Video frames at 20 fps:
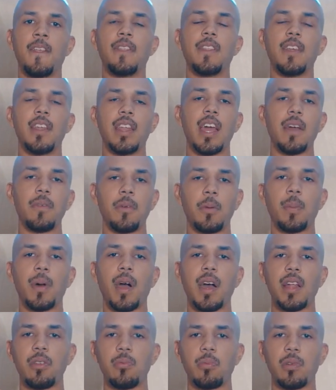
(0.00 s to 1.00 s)
then
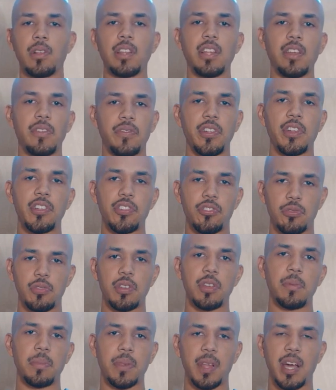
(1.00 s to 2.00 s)
everybody would live their
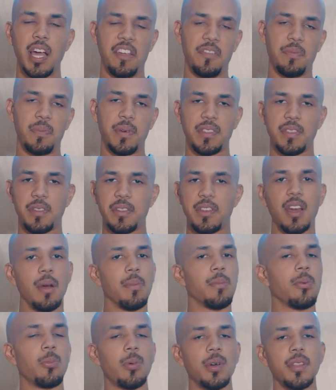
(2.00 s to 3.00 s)
dream life. But the
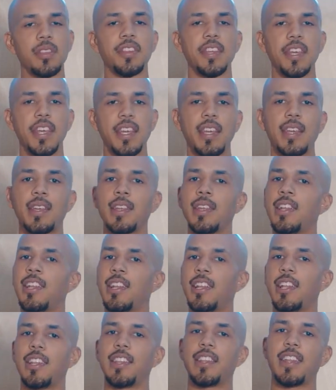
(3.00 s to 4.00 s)
number one thing
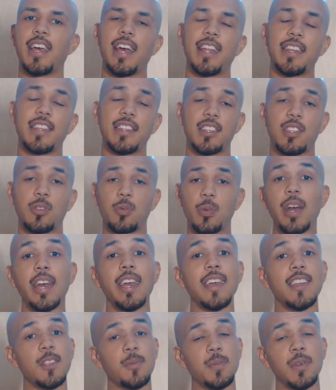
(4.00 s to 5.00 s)
that
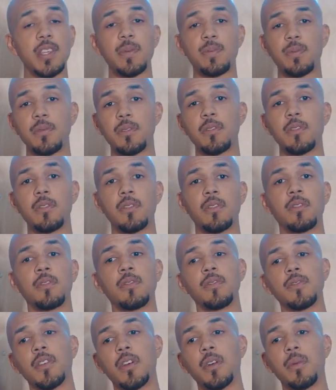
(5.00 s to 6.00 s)
dissuades people
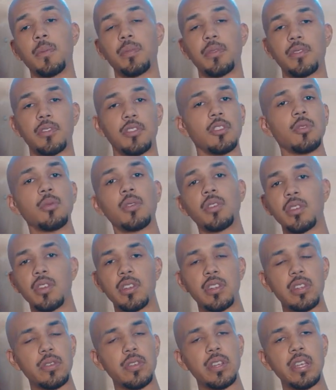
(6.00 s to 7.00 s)
from pursuing
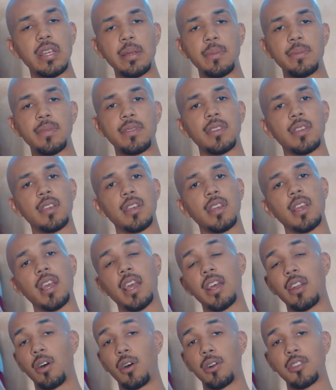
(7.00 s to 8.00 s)
their dreams
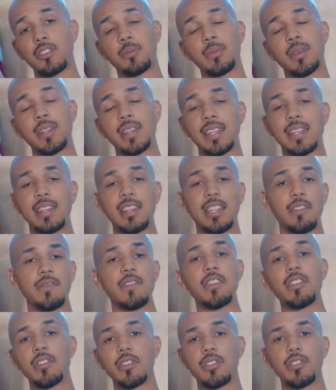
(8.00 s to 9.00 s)
and ultimately
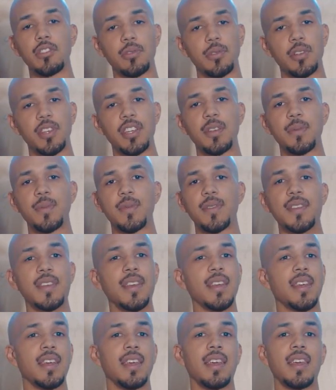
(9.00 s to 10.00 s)
living their dreams
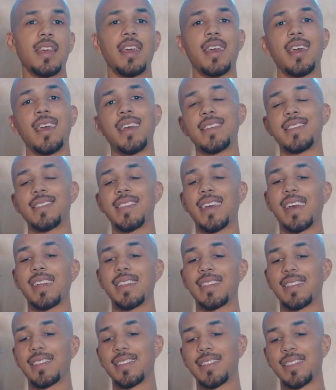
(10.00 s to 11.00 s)
is
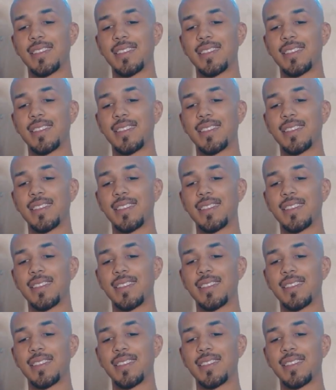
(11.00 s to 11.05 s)
that